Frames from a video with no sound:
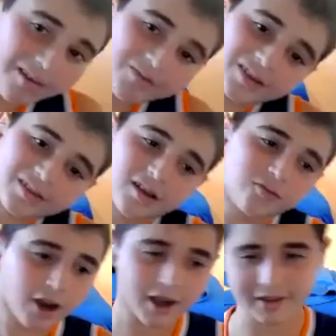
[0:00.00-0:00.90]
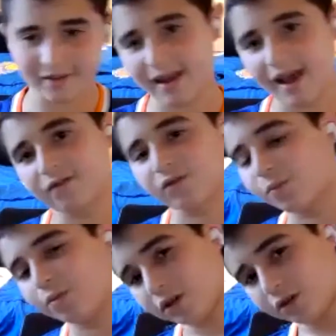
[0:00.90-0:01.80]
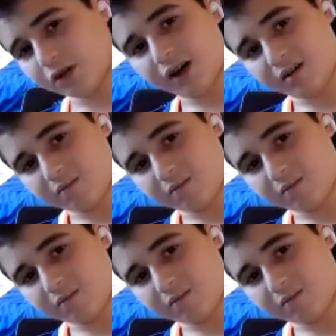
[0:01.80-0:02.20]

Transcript: think the Rockets have to blow it up.